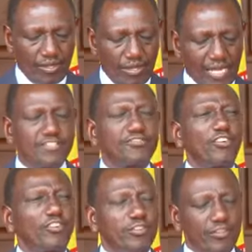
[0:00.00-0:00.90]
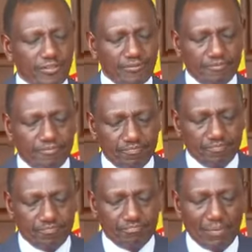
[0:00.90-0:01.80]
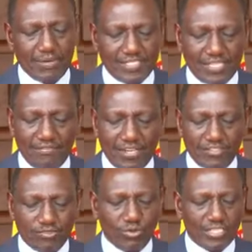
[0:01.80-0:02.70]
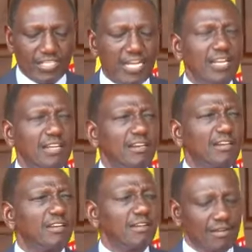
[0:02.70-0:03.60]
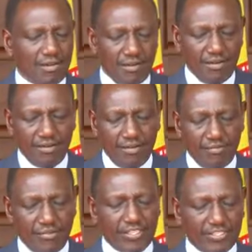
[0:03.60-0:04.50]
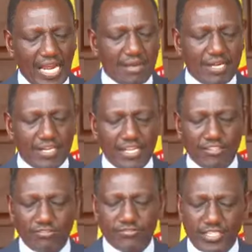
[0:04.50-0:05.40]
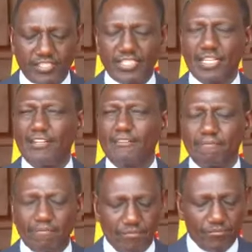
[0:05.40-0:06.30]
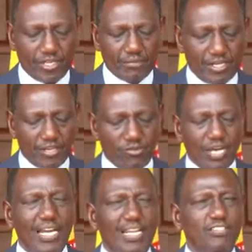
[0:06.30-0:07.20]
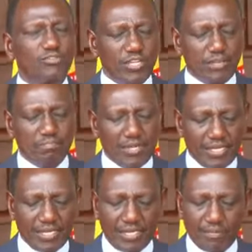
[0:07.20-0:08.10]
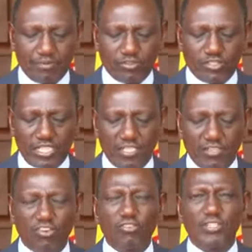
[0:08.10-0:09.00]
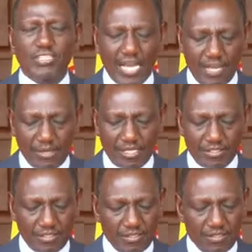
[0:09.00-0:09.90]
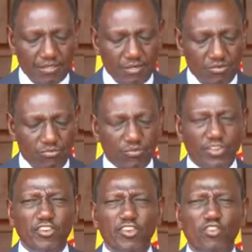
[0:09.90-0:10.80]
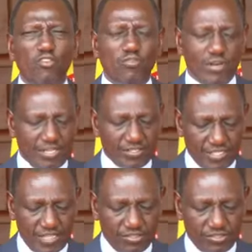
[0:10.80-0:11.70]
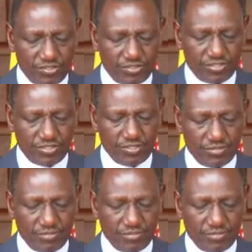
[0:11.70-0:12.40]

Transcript: Henceforth, public servants who attain the retirement age of 60 shall be required to immediately proceed on retirement with no extensions